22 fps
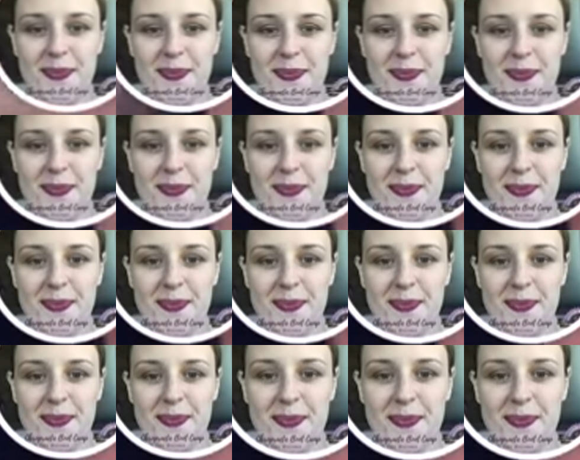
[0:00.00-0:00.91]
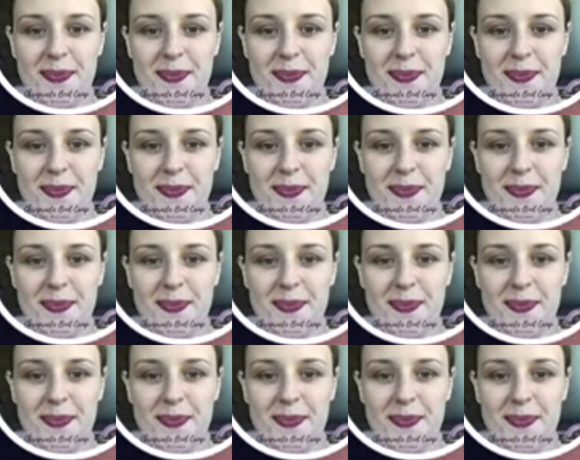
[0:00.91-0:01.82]

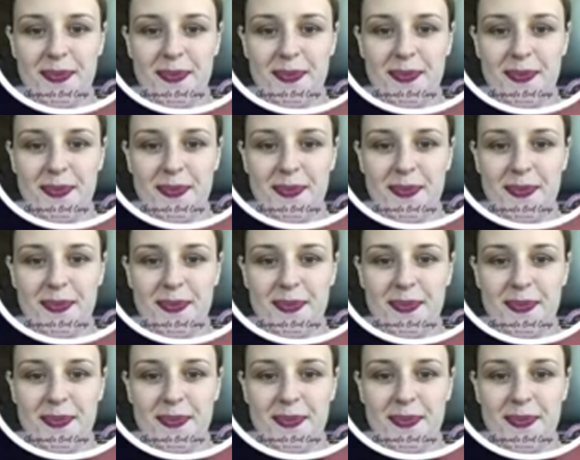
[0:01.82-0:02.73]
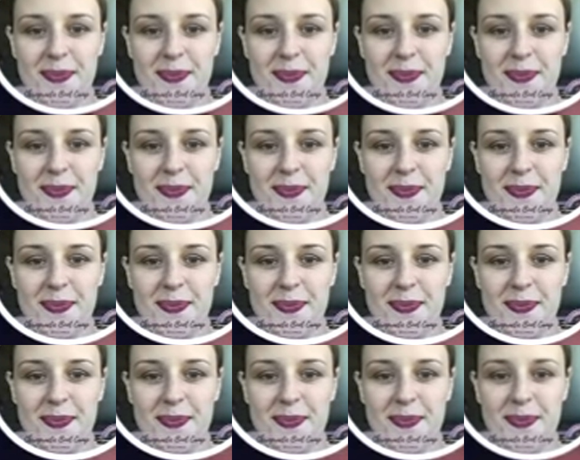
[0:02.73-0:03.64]

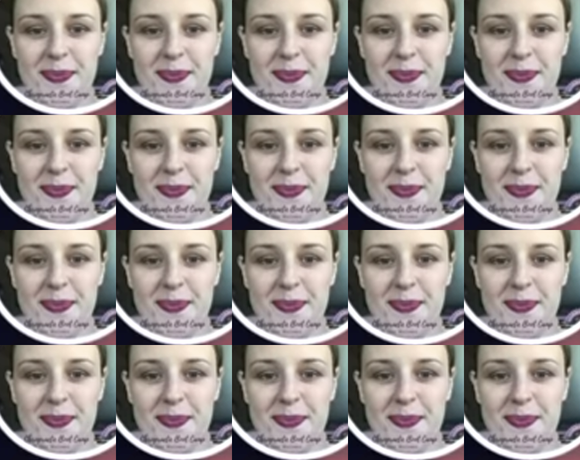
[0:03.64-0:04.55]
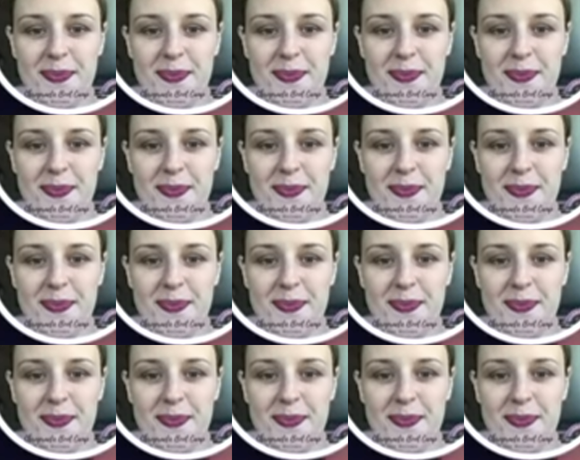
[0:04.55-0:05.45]

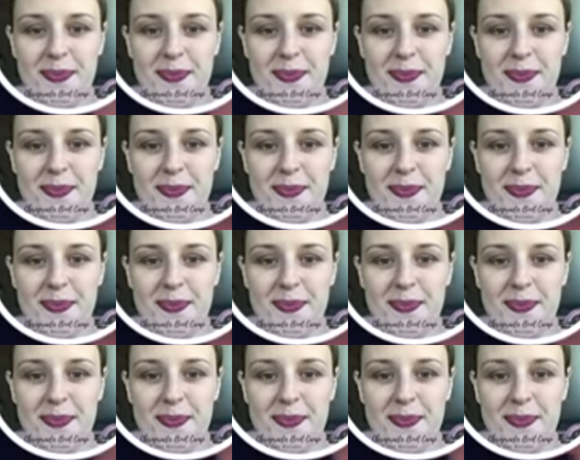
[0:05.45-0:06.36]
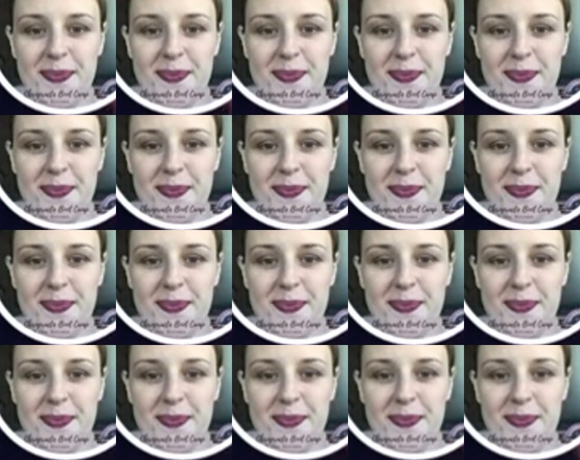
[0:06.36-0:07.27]

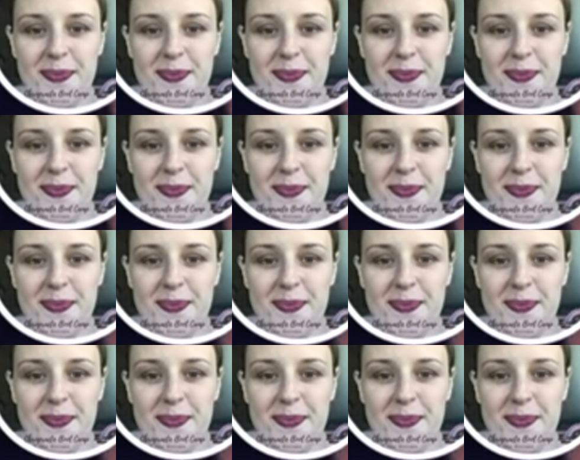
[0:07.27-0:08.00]
[no speech]